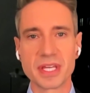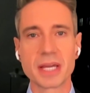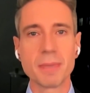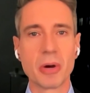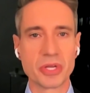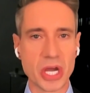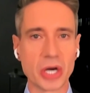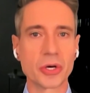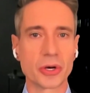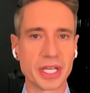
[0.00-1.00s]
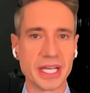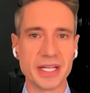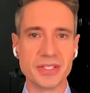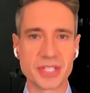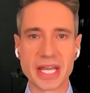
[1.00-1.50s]
Dr. Scott
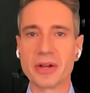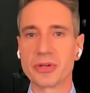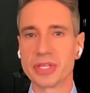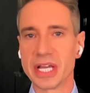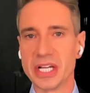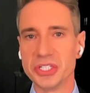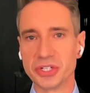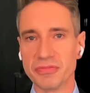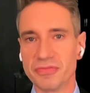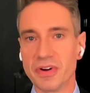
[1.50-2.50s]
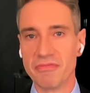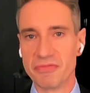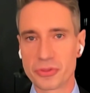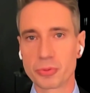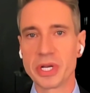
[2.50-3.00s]
Hadland with Mass General for
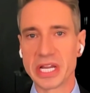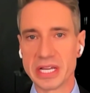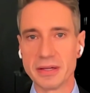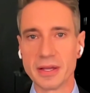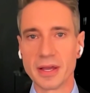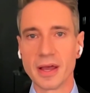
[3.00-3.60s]
Children says